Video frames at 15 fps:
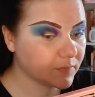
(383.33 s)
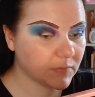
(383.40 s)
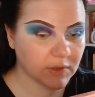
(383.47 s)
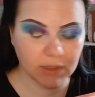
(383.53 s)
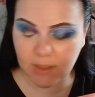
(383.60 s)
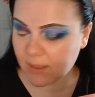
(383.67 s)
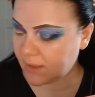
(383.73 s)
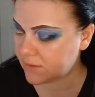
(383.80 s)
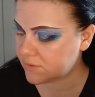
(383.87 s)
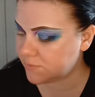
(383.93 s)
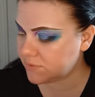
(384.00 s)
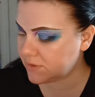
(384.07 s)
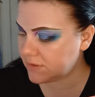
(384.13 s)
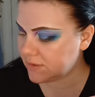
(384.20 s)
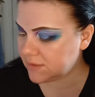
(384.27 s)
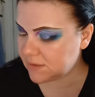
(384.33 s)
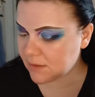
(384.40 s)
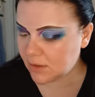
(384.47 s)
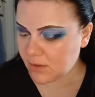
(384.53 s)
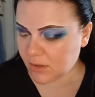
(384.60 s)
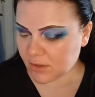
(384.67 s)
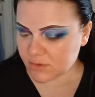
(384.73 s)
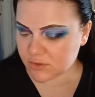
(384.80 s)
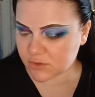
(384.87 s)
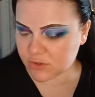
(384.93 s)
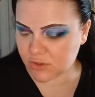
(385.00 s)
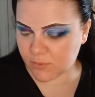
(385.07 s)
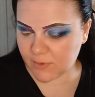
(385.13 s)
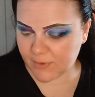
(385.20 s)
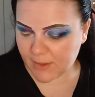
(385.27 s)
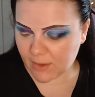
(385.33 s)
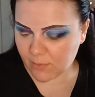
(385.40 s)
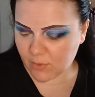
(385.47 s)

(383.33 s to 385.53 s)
Okay, so we didn't need a lot to do with that